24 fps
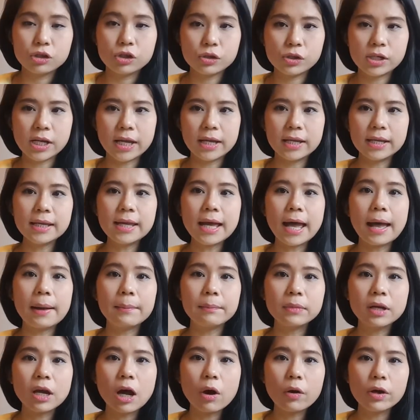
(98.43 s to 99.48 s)
Today,
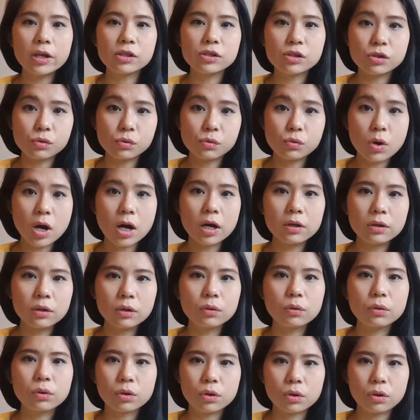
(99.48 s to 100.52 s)
I'm going to walk
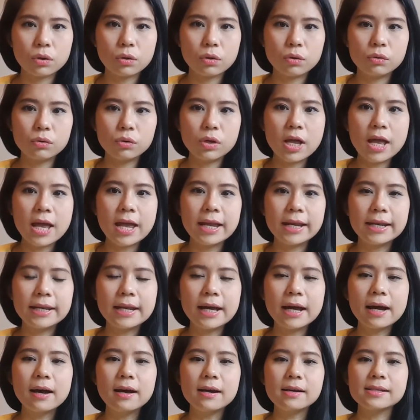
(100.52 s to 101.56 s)
you through
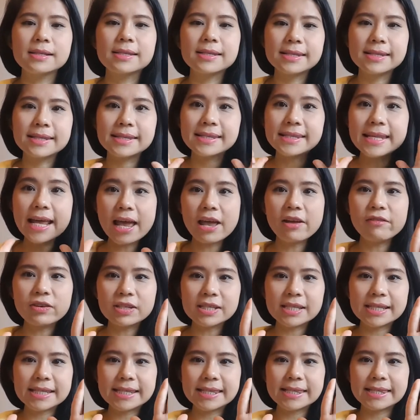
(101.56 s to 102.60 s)
the
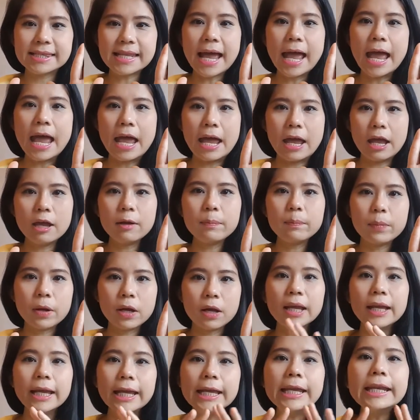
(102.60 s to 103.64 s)
7 steps
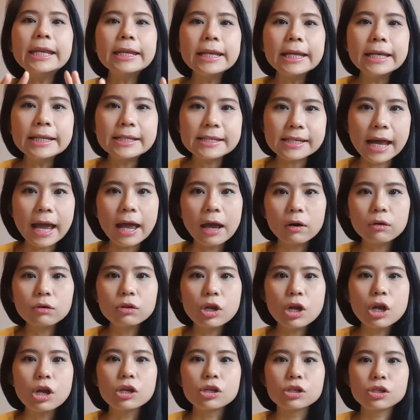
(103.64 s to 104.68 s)
in
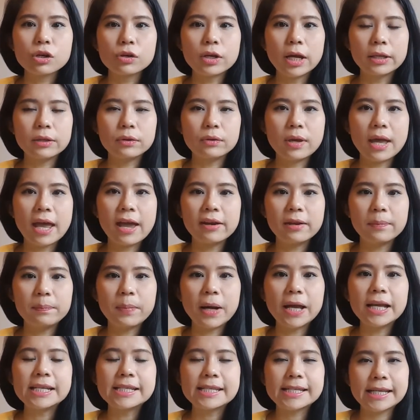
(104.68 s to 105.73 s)
detail so that you have the
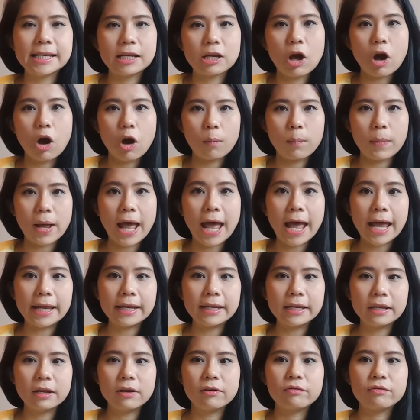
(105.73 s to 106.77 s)
basic of
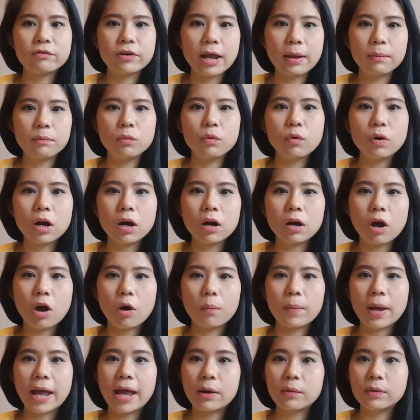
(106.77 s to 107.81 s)
idea framework
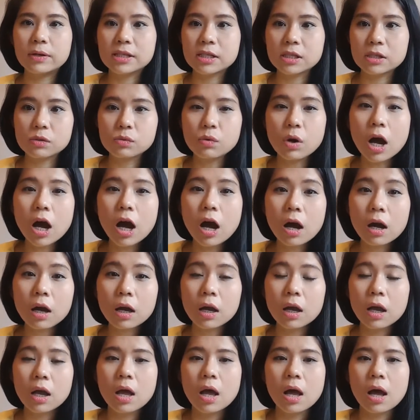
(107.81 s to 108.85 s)
of how it works.